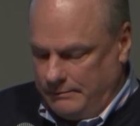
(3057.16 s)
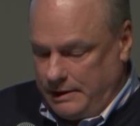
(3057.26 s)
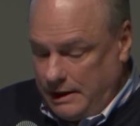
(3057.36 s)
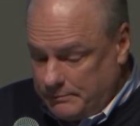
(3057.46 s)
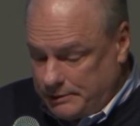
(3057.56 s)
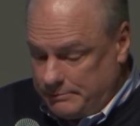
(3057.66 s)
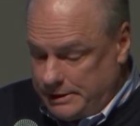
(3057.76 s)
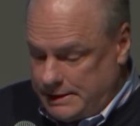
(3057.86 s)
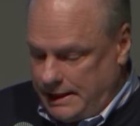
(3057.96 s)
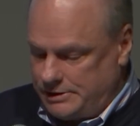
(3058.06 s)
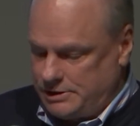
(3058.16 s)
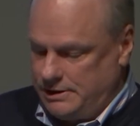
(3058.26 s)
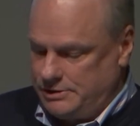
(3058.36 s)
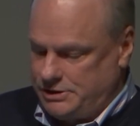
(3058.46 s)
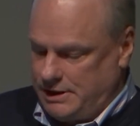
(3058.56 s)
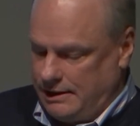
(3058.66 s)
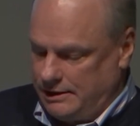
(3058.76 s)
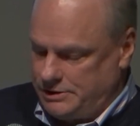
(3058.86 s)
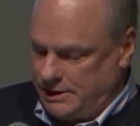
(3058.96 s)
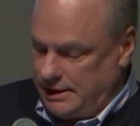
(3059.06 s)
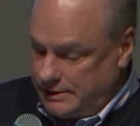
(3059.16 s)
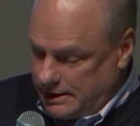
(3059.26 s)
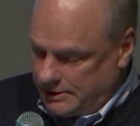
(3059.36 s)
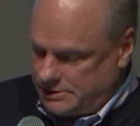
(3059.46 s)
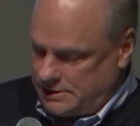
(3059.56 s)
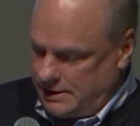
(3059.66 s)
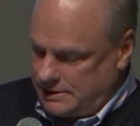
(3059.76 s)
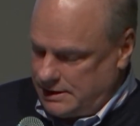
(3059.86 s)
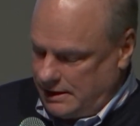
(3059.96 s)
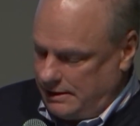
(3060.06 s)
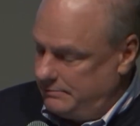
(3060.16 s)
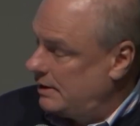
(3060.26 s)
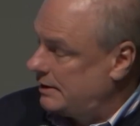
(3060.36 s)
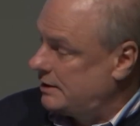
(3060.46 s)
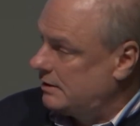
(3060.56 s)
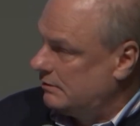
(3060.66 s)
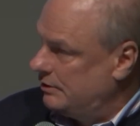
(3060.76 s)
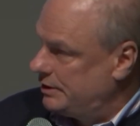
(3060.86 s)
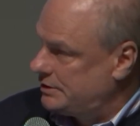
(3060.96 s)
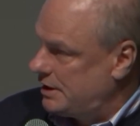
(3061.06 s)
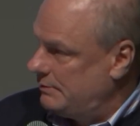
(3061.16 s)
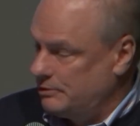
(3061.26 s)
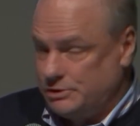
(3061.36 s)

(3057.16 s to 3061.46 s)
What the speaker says: Implementation is challenging and does take time. I think our own example